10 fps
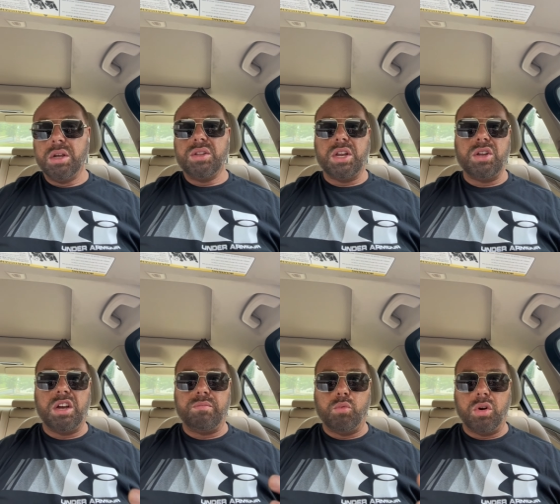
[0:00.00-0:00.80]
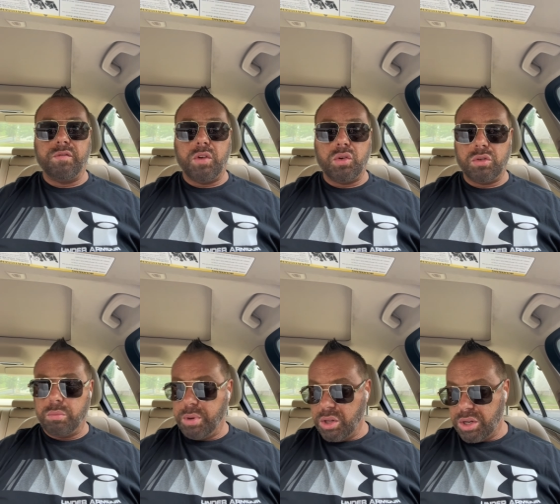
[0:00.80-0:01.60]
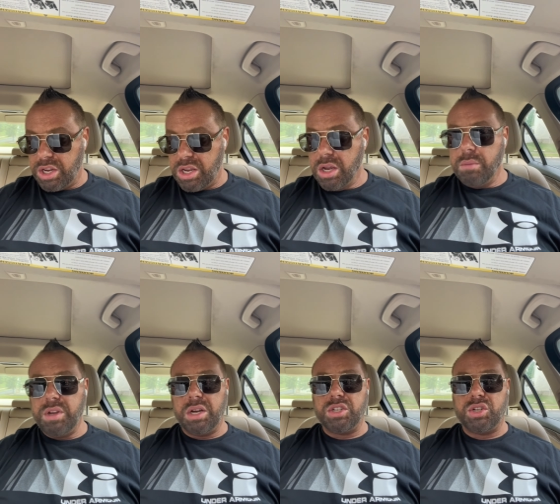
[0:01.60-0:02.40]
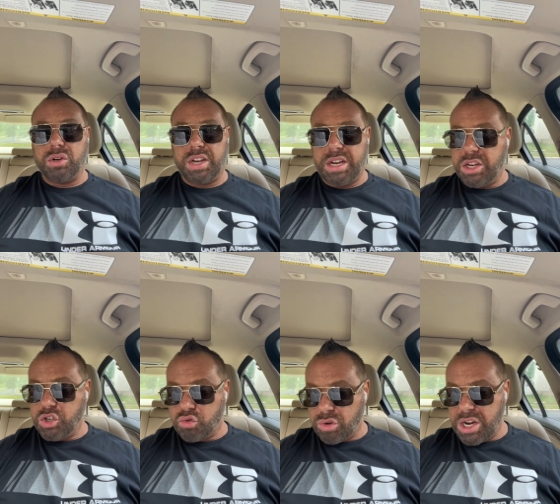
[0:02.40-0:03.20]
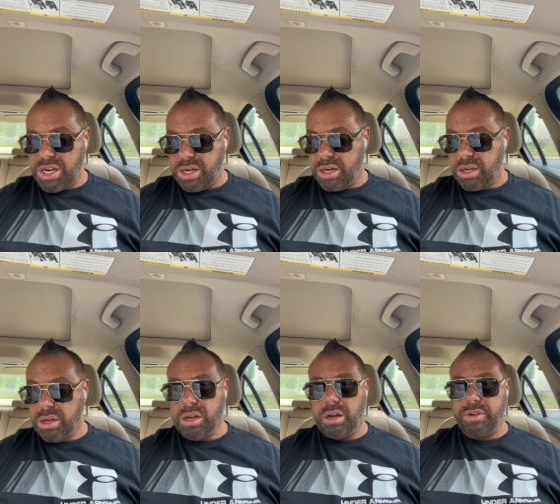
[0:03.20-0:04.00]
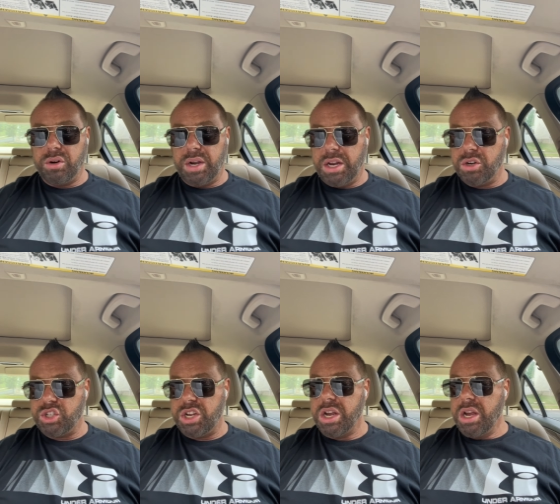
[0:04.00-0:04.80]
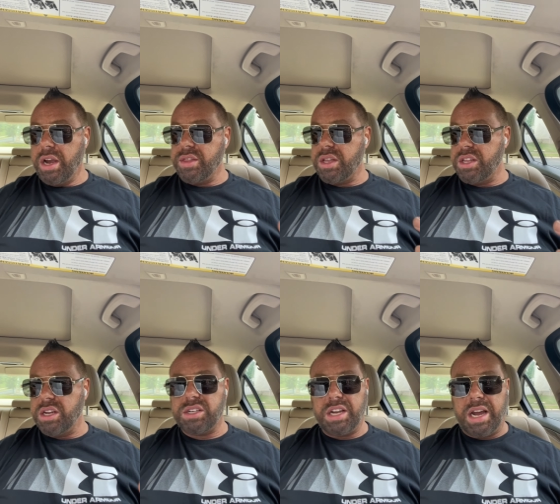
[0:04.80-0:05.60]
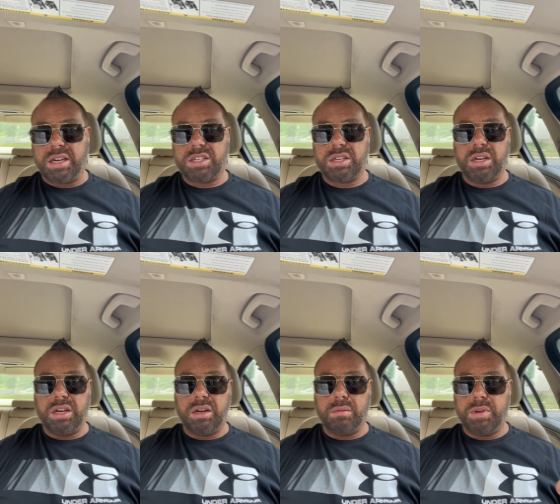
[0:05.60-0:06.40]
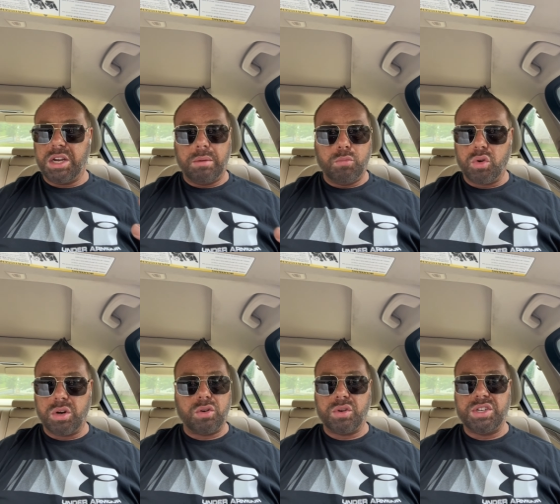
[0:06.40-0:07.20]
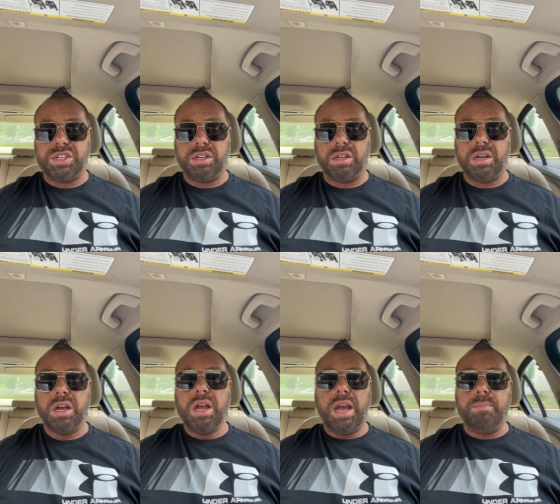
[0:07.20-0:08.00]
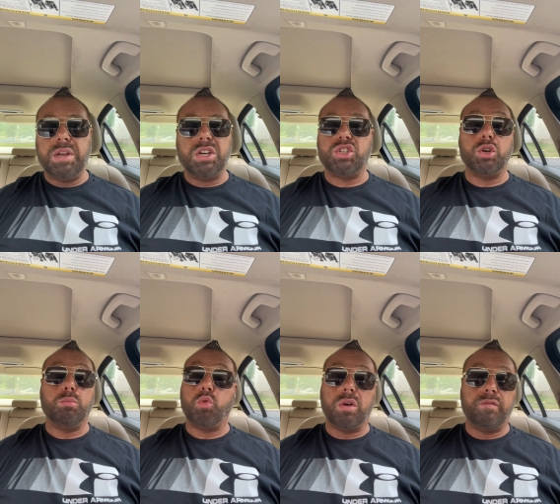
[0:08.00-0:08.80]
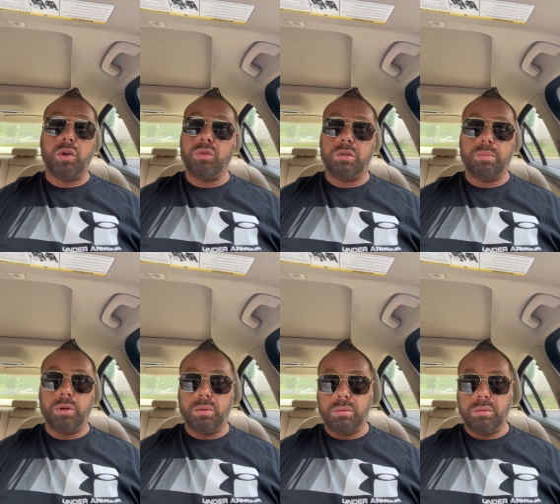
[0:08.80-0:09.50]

then you have more vulnerability because you're getting drained of your energy and then the attacks become more increasingly and because you're more vulnerable